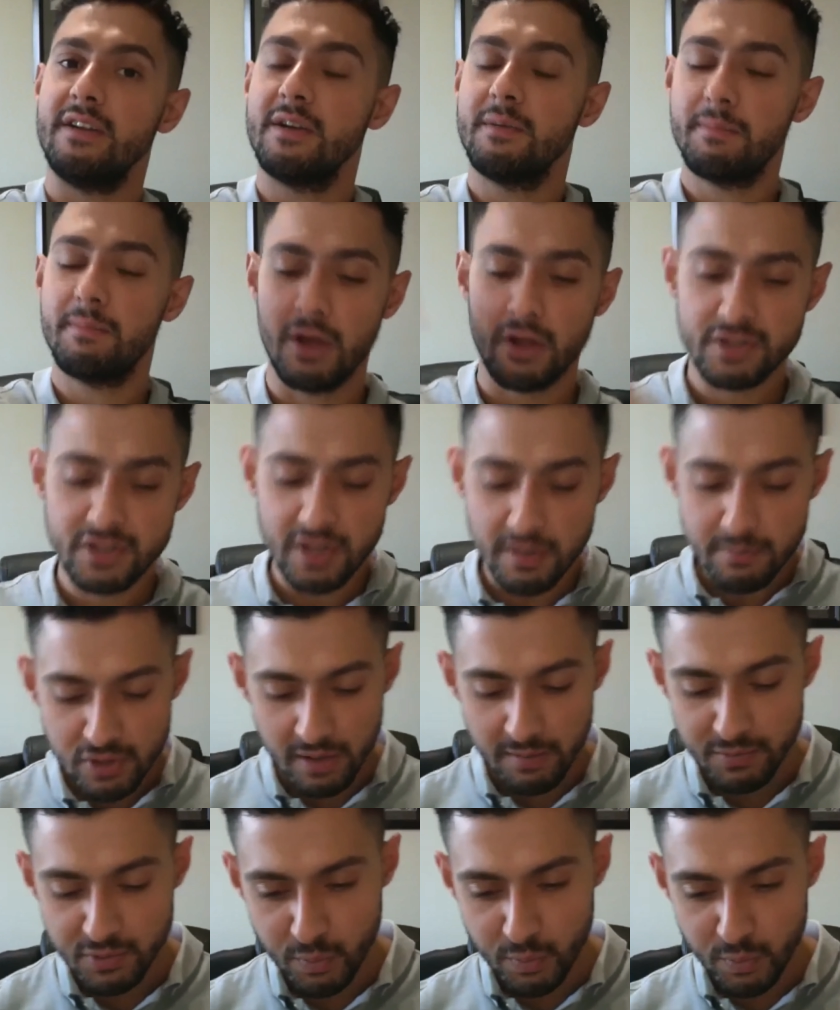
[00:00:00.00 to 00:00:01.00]
but
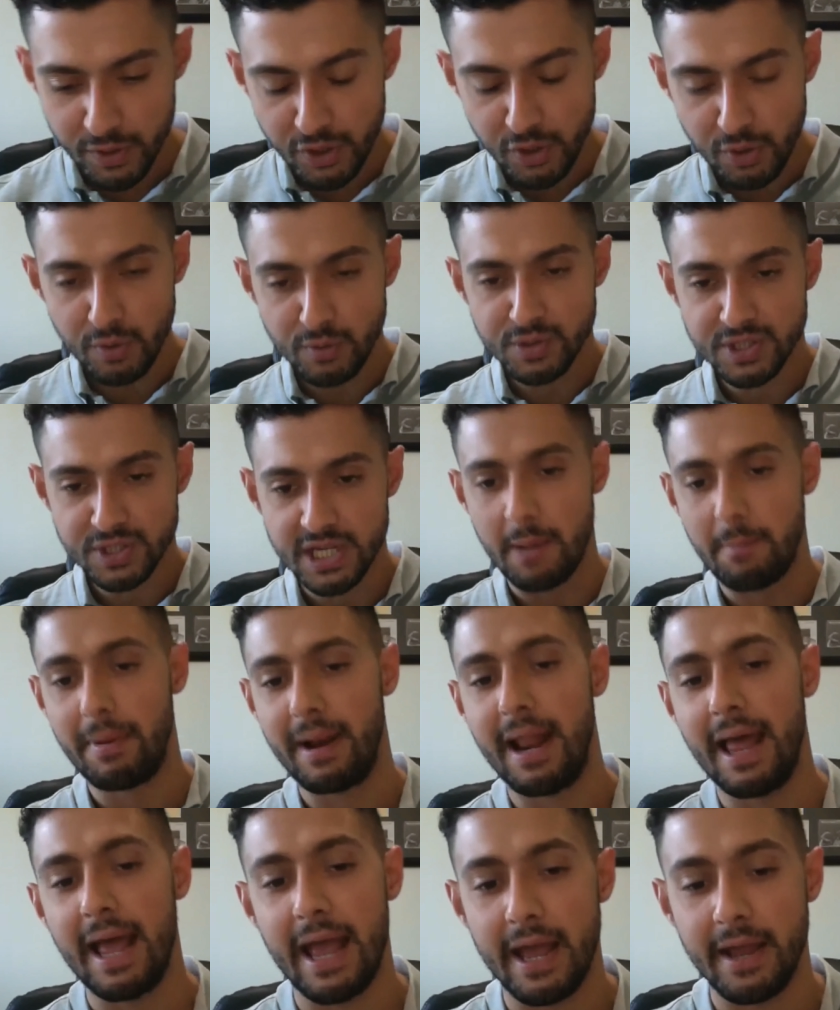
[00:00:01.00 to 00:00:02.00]
sometimes when you set a
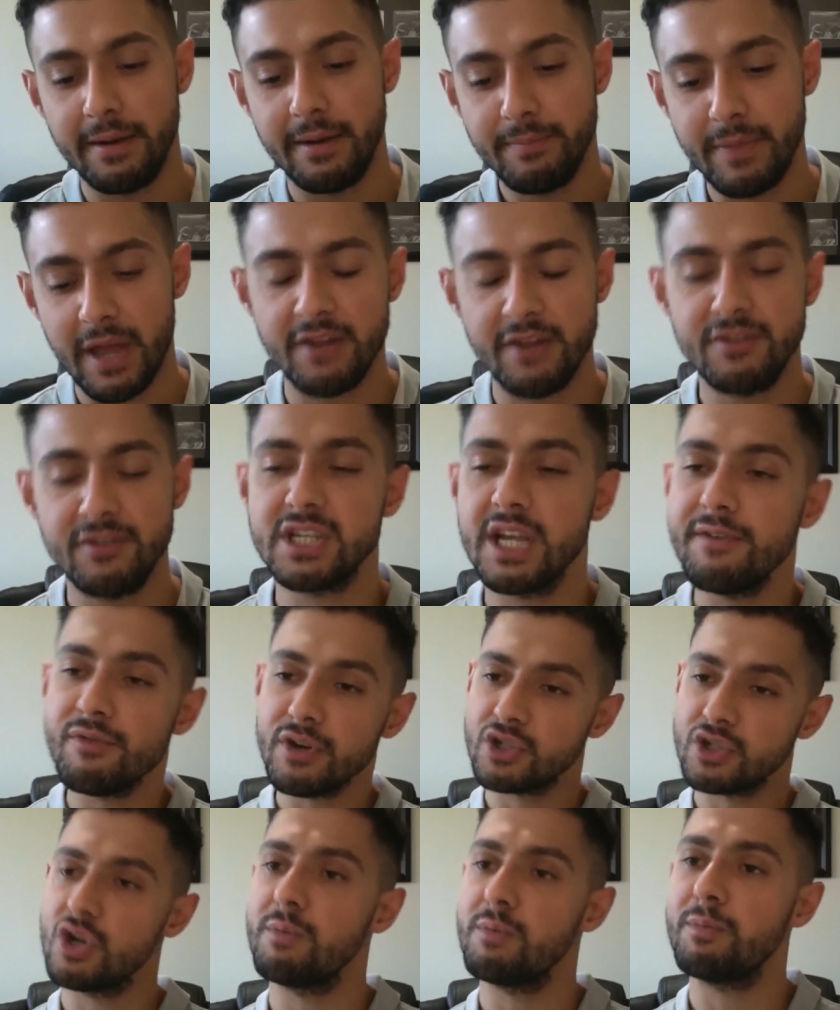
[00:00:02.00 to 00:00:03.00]
plan and say, for
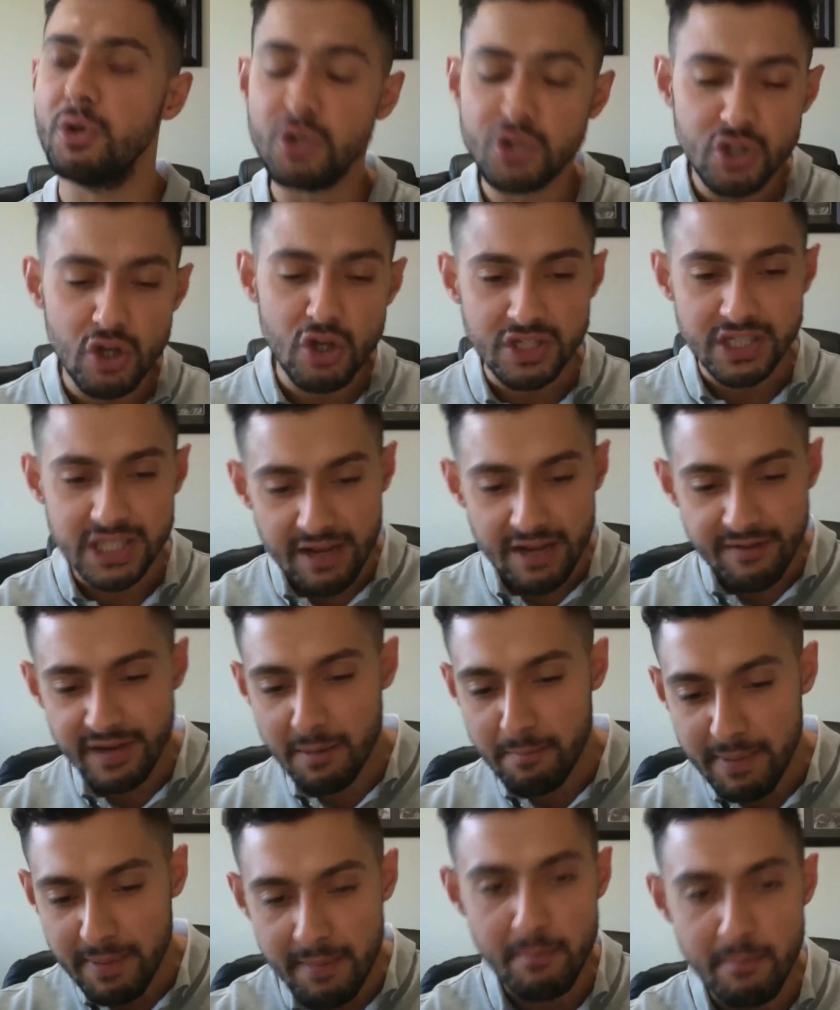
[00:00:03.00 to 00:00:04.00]
example, you start saving a
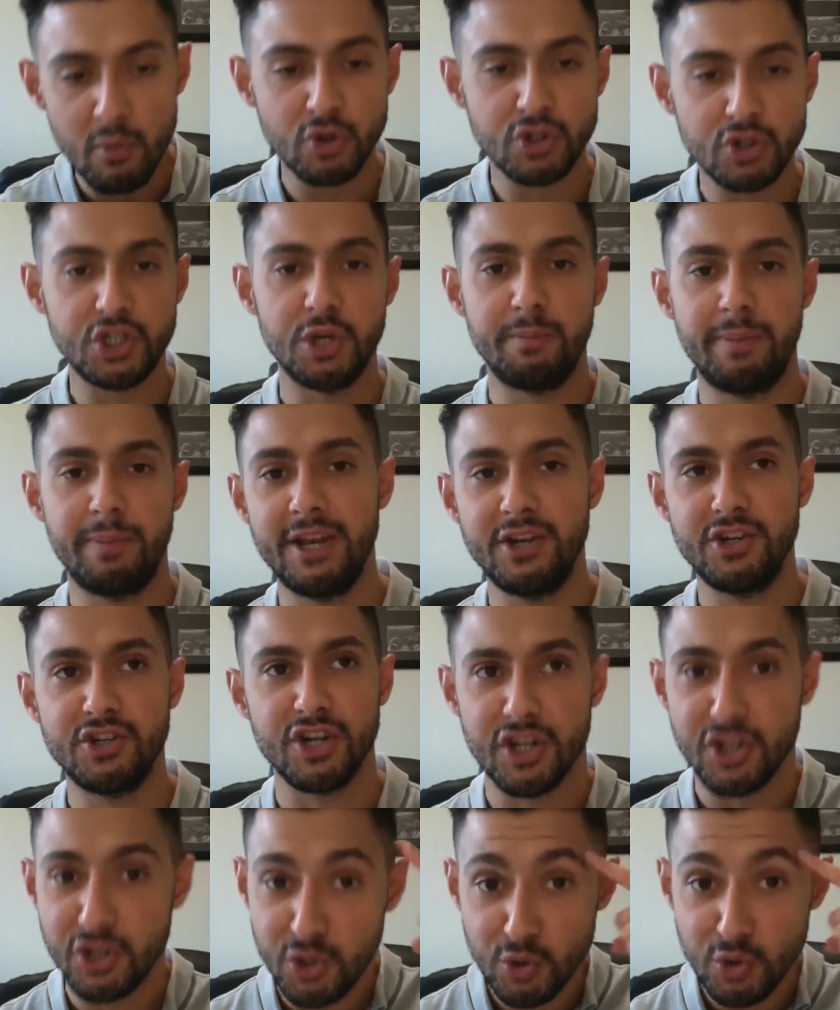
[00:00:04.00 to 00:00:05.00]
bit more to your pension
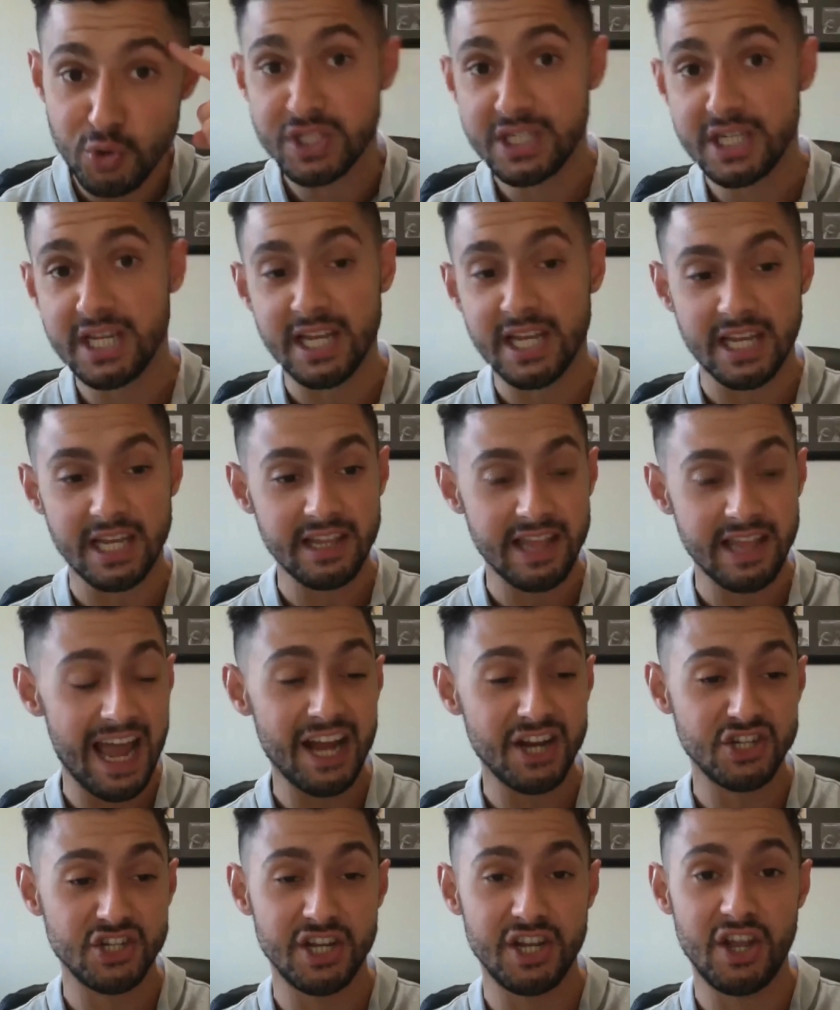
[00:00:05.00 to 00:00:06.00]
and you see that
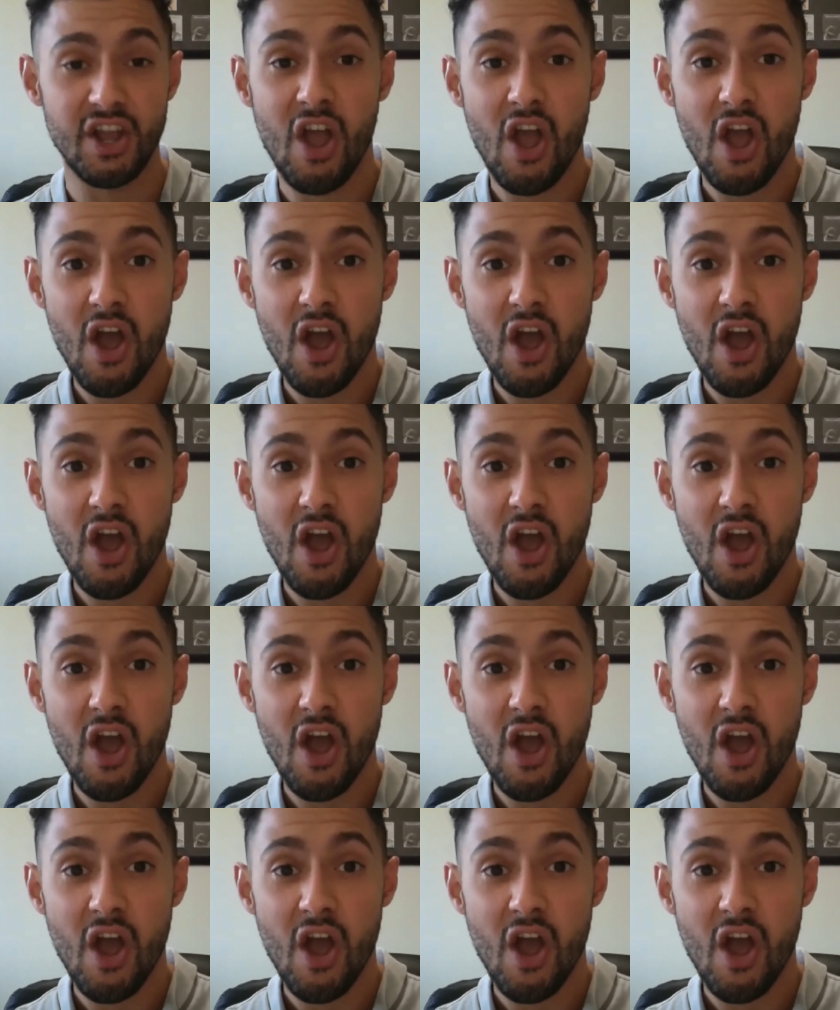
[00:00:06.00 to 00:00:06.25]
actually,